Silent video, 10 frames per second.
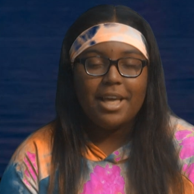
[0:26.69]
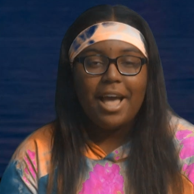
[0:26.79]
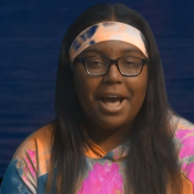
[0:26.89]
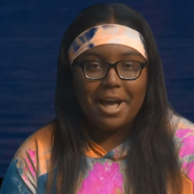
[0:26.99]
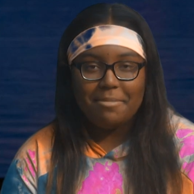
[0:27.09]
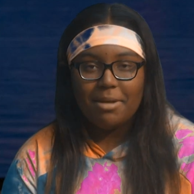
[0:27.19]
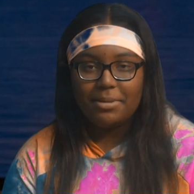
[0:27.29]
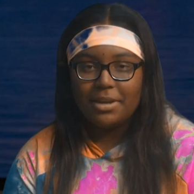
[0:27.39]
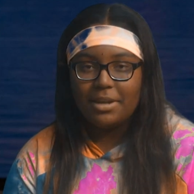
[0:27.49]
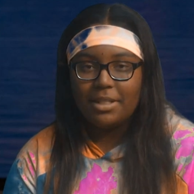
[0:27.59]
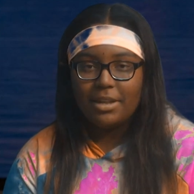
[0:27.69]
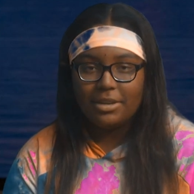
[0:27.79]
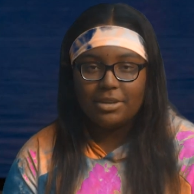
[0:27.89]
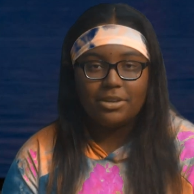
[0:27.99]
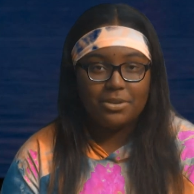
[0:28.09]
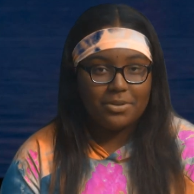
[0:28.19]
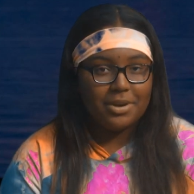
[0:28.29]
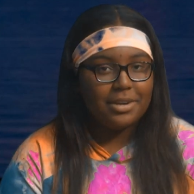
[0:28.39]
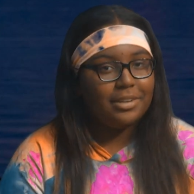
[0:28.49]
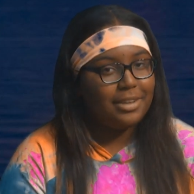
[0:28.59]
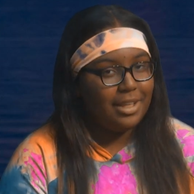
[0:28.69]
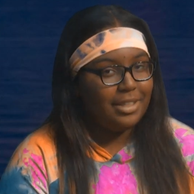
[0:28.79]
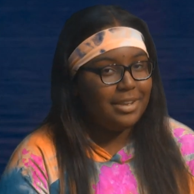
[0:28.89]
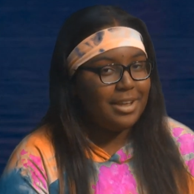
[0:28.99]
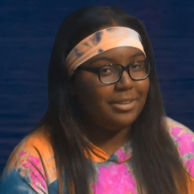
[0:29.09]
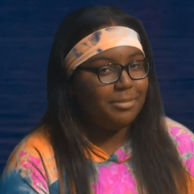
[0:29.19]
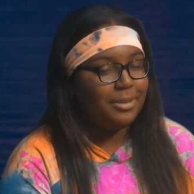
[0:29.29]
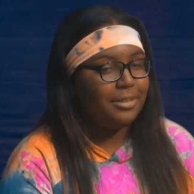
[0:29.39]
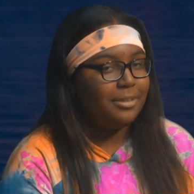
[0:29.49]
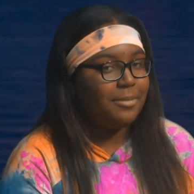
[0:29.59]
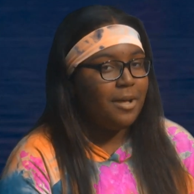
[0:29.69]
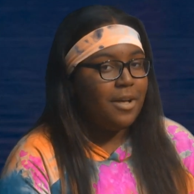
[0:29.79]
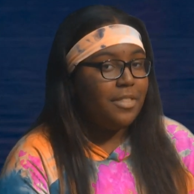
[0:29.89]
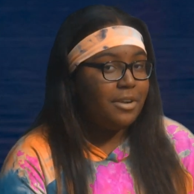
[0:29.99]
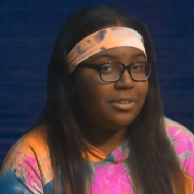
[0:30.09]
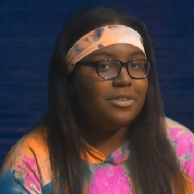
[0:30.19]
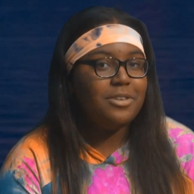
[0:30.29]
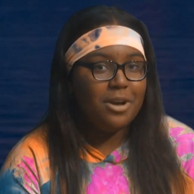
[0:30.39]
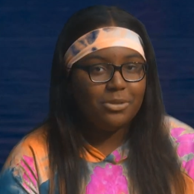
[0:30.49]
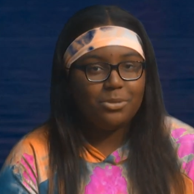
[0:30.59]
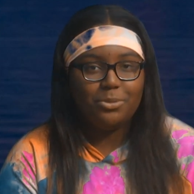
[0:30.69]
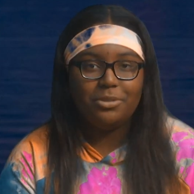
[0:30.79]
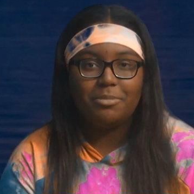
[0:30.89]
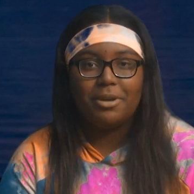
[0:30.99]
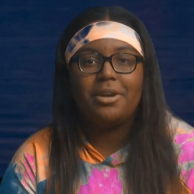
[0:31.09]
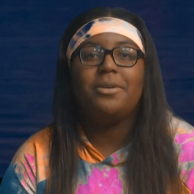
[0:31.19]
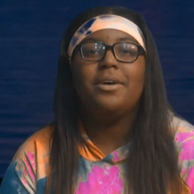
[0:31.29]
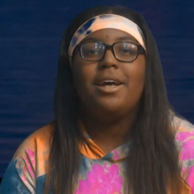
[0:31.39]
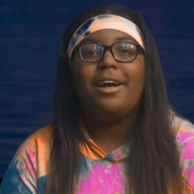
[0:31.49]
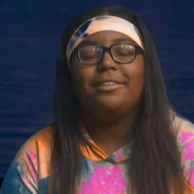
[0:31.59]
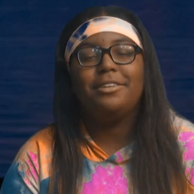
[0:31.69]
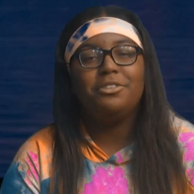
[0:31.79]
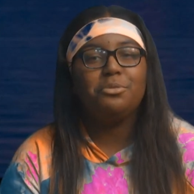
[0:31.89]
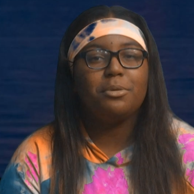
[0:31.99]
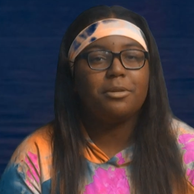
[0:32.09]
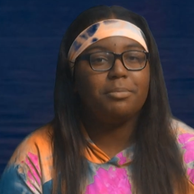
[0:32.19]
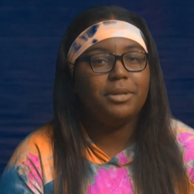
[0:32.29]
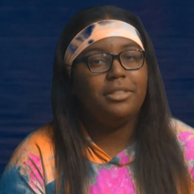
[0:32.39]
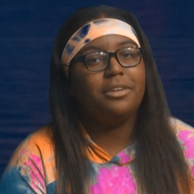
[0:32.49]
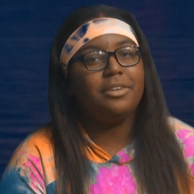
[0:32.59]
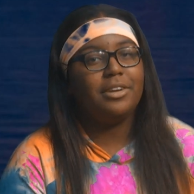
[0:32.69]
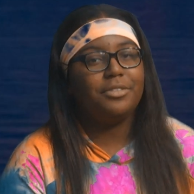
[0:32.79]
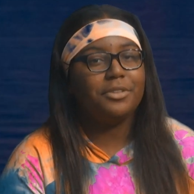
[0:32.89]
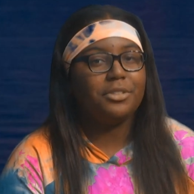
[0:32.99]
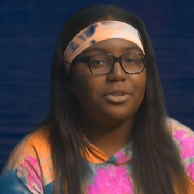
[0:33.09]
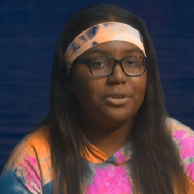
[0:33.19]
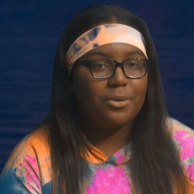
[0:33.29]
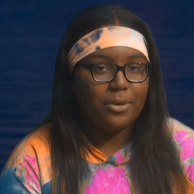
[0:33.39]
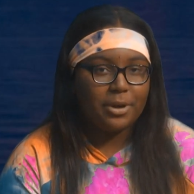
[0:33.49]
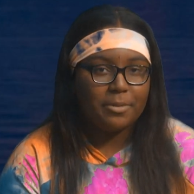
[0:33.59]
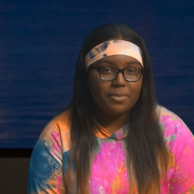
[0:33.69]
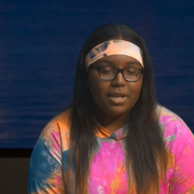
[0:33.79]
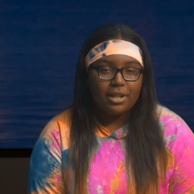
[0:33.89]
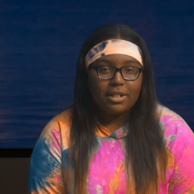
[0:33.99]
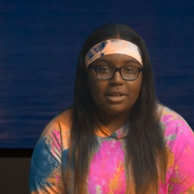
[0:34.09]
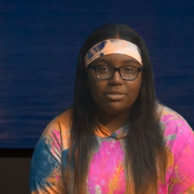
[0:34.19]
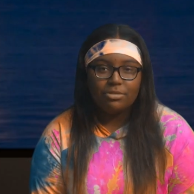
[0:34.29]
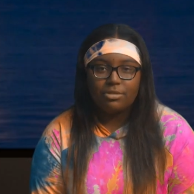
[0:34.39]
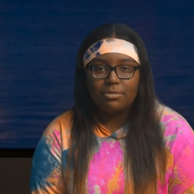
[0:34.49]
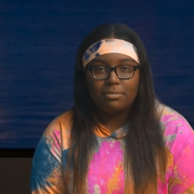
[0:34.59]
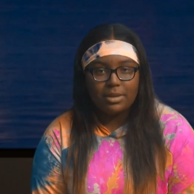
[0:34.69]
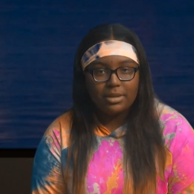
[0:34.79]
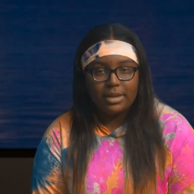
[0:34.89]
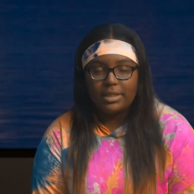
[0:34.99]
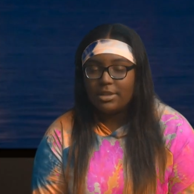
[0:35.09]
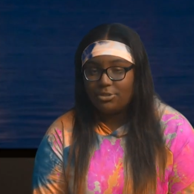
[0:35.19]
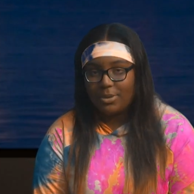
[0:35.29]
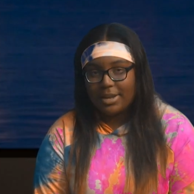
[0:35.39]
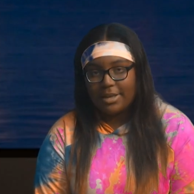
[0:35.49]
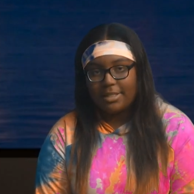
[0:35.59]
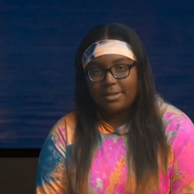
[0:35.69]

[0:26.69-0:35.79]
I'm Abigail, and here are your daily announcements. There is no school tomorrow as teachers will complete their grades for the third quarter. Classes resume Monday, the 20th.